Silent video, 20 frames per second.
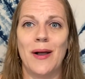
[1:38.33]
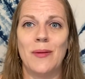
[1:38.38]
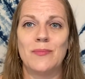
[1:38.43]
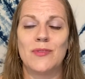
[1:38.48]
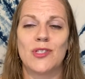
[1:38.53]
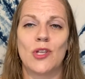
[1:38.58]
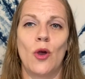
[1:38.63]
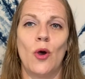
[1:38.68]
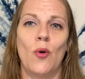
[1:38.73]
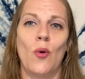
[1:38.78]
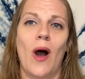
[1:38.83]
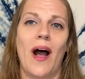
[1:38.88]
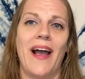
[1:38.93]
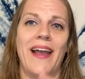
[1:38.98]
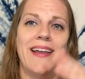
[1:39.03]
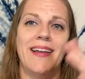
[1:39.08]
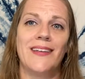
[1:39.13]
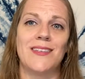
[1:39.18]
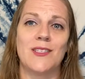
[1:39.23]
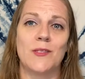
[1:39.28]
So
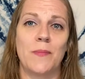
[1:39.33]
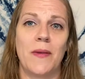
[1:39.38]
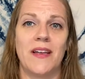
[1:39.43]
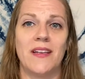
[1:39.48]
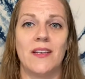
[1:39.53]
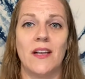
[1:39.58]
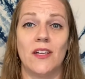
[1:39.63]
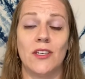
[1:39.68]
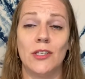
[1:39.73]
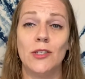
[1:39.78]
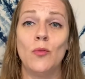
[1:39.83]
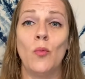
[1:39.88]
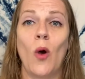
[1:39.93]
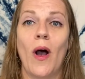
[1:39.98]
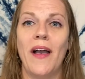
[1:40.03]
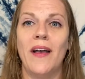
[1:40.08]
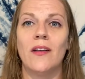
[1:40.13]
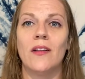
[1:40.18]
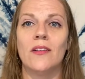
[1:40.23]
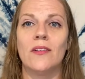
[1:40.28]
I spent a good
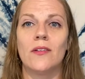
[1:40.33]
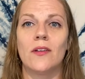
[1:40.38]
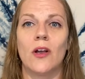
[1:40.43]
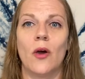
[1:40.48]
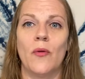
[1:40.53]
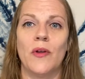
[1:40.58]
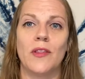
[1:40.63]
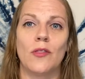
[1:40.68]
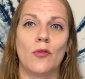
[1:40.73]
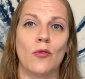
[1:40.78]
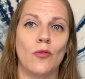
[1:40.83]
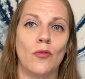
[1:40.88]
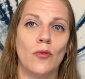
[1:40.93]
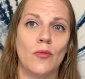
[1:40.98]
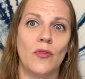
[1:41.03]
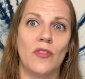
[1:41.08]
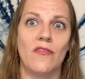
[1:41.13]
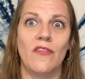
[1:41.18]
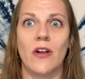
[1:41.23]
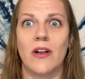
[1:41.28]
while going
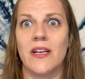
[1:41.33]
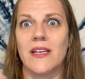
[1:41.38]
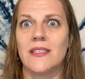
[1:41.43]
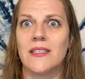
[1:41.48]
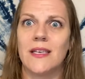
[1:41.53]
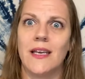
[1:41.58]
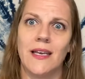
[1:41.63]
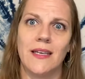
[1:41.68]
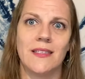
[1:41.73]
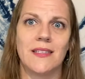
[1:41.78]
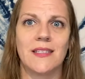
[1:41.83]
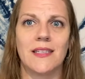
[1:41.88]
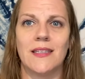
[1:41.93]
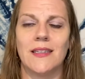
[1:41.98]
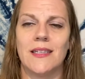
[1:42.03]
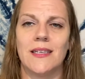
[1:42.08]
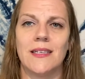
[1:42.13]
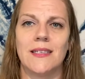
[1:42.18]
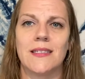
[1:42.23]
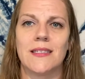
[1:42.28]
through the various kits and
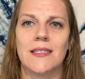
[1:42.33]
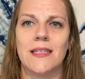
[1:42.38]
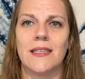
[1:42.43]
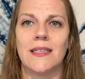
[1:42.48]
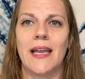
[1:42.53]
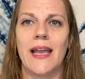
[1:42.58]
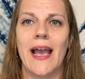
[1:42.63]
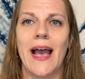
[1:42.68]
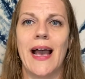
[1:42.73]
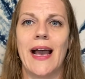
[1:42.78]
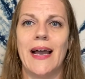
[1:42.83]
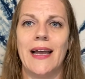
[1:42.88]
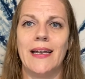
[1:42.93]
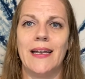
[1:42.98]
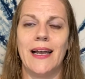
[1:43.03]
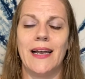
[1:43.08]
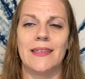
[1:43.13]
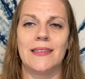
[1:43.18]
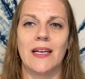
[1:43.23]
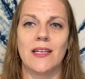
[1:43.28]
things that they had
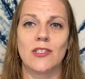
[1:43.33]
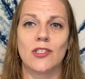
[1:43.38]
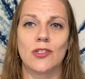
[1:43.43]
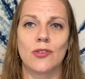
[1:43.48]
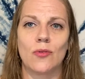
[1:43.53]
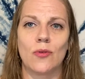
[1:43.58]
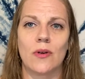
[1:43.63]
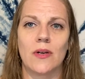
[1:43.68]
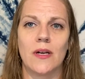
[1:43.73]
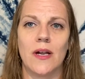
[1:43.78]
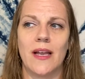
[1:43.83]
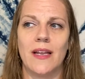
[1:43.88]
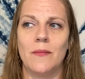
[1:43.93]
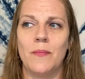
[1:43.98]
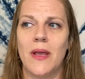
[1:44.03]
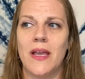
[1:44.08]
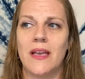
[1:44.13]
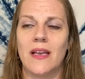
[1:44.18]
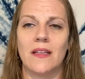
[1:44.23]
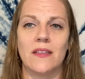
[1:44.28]
at that store and
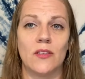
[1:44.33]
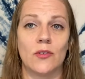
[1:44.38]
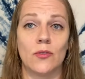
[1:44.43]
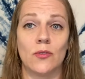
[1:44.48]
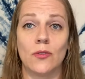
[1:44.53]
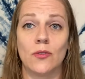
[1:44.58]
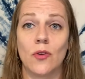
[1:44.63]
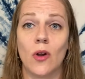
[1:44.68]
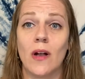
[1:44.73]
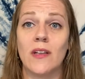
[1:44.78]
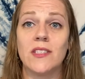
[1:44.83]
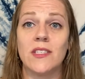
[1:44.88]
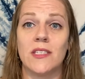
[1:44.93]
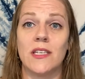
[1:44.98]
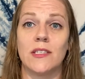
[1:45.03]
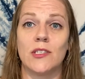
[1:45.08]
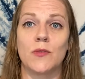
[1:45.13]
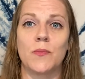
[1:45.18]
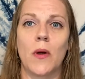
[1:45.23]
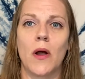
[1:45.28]
making little cross
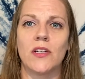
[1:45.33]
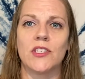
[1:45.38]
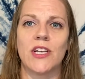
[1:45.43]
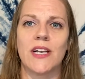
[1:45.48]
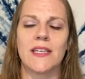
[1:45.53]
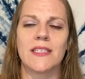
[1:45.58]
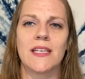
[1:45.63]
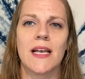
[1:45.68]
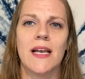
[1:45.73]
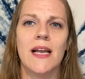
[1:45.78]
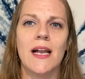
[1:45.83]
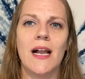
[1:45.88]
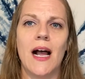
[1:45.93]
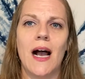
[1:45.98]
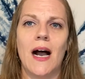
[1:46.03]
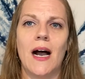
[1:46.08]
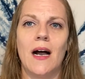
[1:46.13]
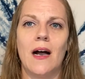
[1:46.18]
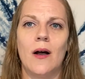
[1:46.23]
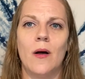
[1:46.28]
stitch projects.
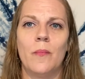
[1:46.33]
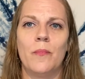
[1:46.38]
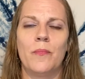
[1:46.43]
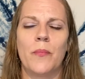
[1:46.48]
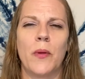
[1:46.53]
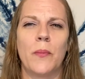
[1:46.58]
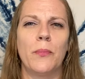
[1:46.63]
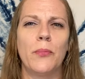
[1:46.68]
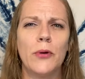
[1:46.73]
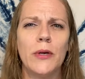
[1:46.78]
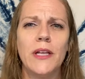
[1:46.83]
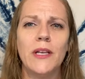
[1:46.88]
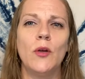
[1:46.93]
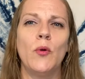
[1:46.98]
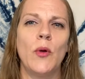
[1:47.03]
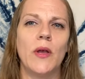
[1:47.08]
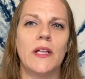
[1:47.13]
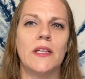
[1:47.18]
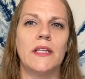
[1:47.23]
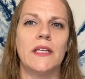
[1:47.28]
But pretty
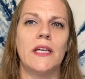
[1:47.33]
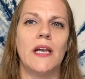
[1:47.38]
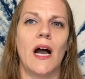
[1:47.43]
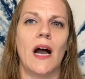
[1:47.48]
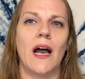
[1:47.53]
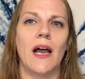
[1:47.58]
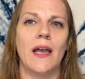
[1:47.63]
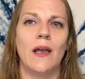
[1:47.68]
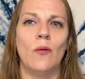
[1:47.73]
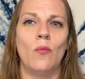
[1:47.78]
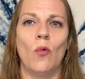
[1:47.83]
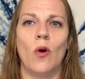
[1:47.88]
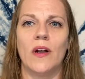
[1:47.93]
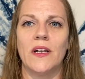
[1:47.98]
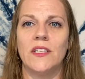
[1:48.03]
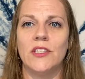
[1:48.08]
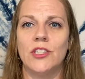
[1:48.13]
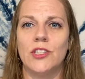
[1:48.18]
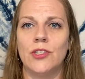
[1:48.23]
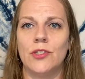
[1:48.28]
quickly, I
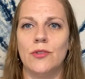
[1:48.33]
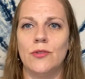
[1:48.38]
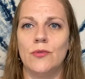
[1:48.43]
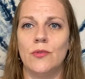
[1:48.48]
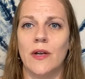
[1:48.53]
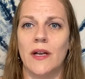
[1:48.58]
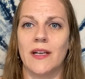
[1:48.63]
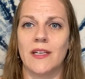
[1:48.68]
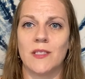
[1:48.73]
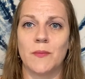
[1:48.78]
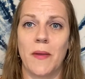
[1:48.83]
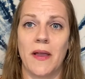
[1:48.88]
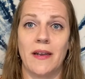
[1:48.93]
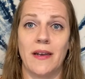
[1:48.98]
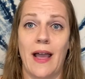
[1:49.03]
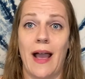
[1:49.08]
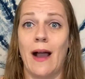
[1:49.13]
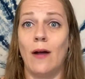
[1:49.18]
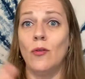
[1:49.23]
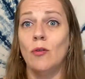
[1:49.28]
wanted to
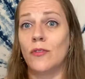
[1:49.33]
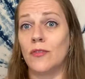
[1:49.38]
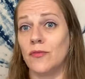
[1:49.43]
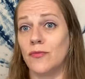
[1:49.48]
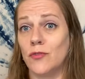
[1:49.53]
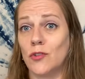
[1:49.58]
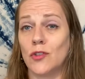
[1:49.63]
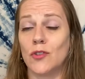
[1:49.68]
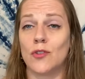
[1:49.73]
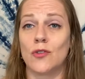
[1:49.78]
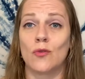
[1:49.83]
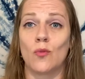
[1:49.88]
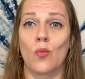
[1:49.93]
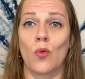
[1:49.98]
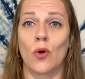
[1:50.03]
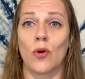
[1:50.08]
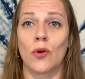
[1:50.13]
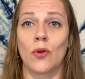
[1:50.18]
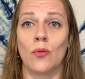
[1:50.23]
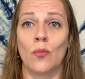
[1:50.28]
expand out of just the
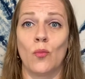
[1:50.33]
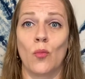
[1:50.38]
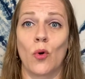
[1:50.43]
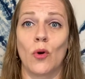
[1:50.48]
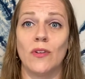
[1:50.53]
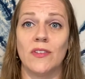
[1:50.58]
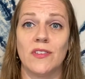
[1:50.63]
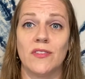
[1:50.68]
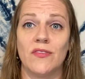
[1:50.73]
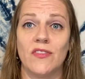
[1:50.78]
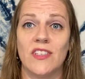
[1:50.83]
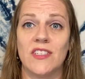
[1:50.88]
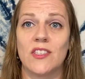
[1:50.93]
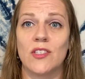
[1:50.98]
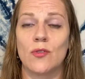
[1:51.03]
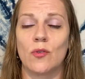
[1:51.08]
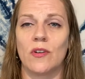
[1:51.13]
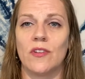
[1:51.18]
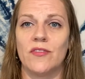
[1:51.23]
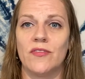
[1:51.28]
world of this
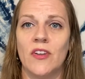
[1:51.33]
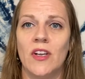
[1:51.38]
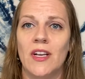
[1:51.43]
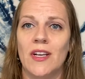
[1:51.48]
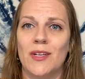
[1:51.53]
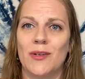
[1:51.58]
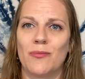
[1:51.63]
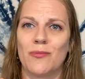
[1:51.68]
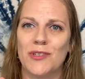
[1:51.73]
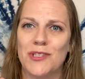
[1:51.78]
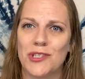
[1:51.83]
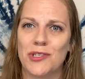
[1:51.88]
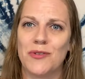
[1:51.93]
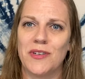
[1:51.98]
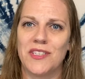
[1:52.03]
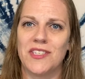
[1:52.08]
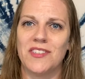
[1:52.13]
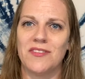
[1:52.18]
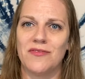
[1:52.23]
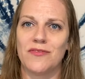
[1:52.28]
sort of
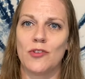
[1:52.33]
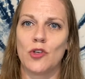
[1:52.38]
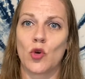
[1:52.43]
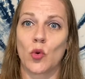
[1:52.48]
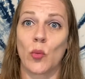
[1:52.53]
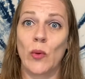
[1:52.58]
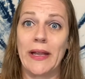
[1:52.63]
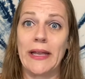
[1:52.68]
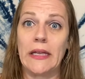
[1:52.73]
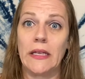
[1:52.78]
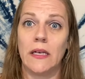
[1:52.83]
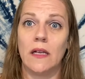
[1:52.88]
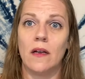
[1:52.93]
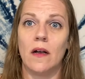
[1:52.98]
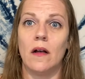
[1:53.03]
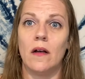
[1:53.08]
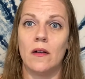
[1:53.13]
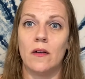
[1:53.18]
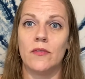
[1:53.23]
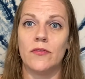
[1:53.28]
restrictive grid
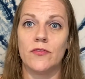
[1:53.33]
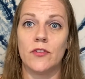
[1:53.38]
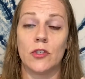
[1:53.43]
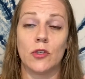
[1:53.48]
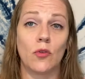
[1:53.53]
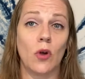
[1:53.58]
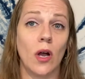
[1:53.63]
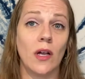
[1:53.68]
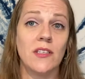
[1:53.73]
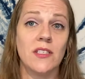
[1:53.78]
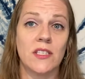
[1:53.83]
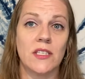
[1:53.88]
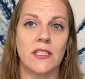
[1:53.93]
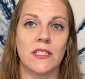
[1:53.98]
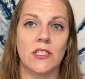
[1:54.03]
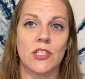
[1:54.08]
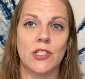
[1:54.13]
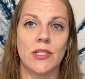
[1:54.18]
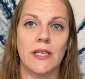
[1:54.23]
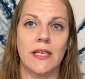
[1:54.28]
of the cross
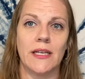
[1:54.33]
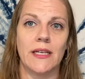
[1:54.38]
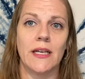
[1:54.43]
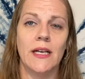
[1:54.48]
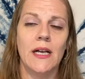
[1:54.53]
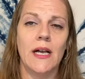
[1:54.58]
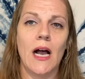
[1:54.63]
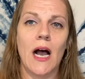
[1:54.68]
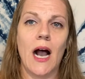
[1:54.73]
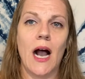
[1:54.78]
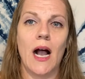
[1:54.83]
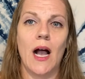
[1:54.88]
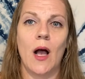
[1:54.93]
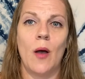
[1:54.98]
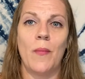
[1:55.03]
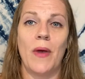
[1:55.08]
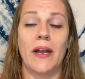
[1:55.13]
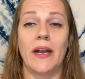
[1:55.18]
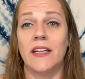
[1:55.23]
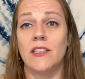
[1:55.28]
stitch thing.
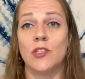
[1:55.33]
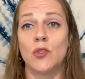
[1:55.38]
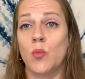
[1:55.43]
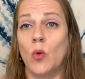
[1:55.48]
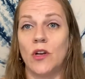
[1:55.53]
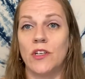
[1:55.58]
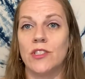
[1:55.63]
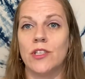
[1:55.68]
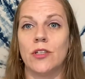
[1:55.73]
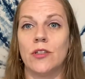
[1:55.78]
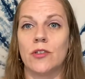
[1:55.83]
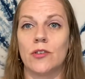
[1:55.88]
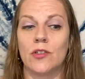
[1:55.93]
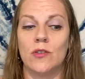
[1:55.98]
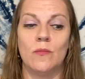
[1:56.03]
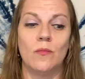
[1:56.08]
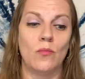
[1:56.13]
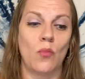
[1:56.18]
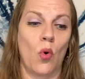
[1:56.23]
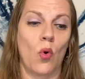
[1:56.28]
And I just wanted to
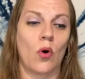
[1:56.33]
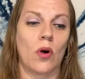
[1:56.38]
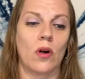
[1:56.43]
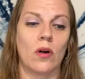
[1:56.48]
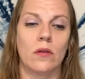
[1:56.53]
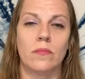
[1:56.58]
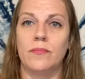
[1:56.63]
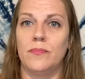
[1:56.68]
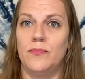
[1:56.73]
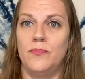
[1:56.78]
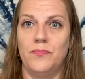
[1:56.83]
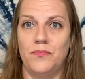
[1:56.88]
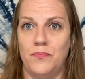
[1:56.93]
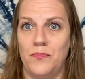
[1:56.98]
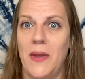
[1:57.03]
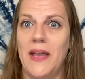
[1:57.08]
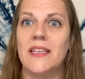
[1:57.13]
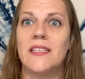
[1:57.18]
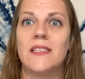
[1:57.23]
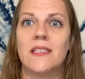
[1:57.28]
learn more
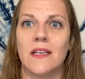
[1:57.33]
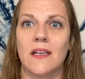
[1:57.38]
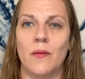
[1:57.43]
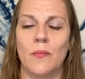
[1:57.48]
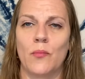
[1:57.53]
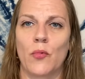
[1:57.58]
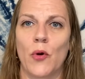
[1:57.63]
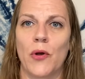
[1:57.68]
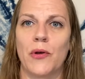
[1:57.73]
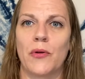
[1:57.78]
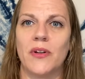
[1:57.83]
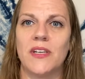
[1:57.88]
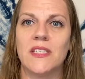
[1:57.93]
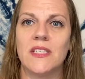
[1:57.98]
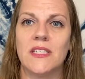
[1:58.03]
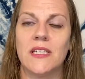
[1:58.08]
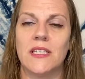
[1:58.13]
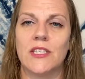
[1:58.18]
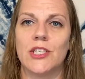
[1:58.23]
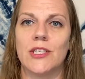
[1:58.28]
basic embroidery
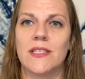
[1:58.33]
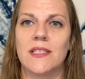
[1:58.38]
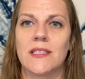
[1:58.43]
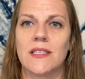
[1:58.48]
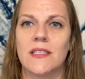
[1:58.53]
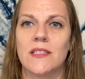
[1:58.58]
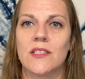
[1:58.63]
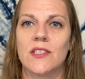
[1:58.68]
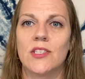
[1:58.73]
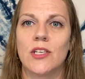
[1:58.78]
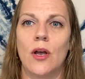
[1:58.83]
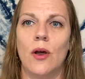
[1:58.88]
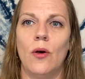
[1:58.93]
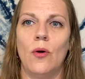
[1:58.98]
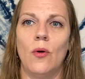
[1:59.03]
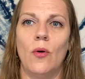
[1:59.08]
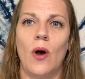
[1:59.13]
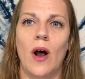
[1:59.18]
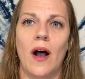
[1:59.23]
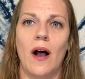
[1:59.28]
stitches. And
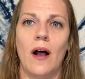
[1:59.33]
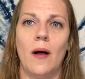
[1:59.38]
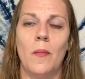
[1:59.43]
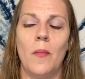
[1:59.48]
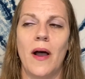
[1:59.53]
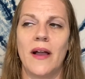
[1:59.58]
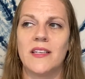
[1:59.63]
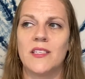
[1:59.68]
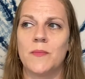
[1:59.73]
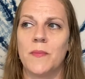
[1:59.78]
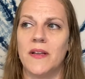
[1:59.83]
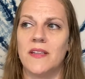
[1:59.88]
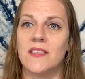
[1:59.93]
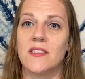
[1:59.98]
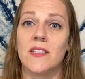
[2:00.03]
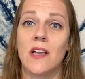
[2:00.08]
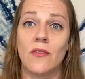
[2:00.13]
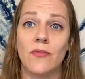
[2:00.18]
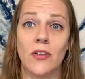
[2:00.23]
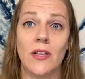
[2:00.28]
so I spent
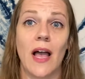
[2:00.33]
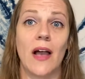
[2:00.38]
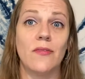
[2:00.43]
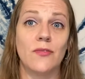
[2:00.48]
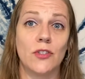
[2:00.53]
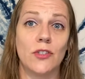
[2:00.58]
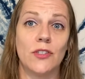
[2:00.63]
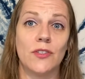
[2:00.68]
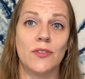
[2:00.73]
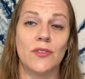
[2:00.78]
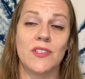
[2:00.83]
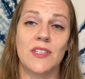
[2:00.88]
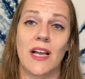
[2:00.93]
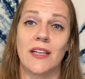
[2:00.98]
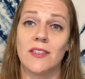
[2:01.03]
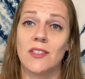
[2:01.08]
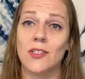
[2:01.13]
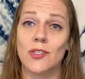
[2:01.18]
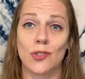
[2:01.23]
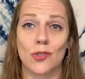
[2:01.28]
several afternoons
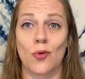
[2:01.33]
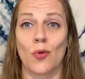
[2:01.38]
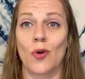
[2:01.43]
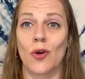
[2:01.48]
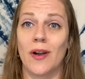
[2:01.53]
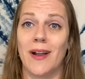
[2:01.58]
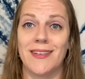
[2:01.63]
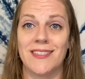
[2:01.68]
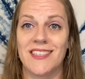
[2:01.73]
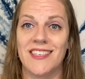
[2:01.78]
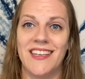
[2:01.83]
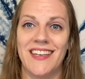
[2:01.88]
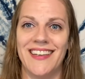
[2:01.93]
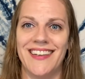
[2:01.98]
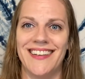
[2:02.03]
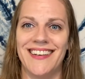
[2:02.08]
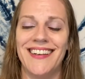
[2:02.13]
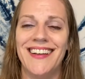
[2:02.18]
at the store as a kid